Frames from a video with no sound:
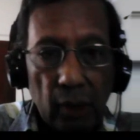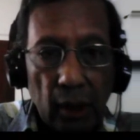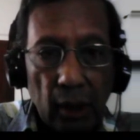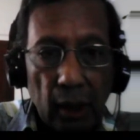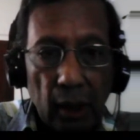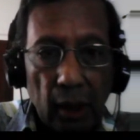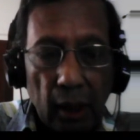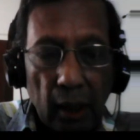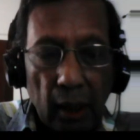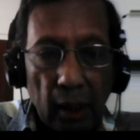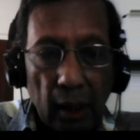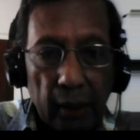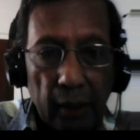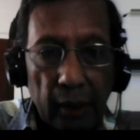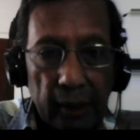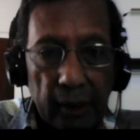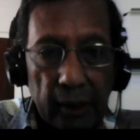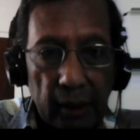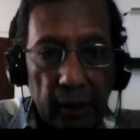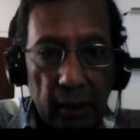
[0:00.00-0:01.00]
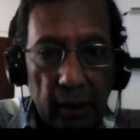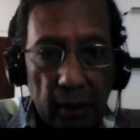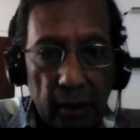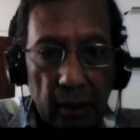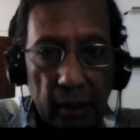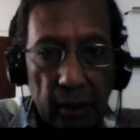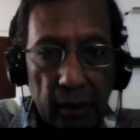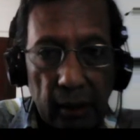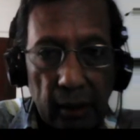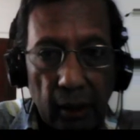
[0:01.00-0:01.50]
returns
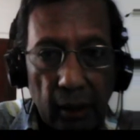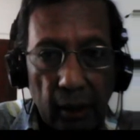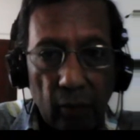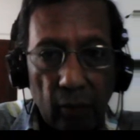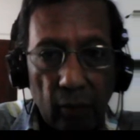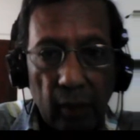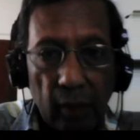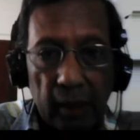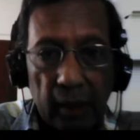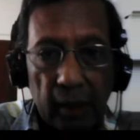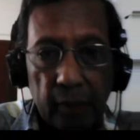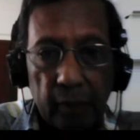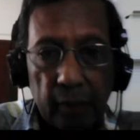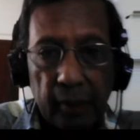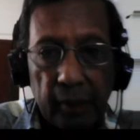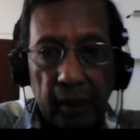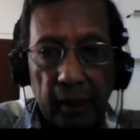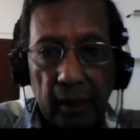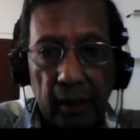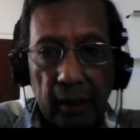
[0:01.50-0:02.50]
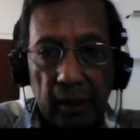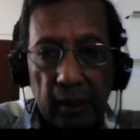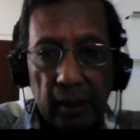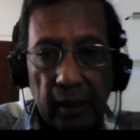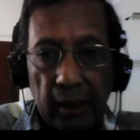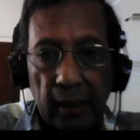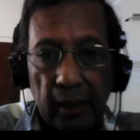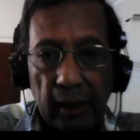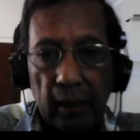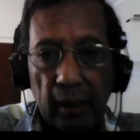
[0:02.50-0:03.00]
in down market periods,
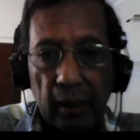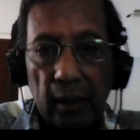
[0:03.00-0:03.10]
and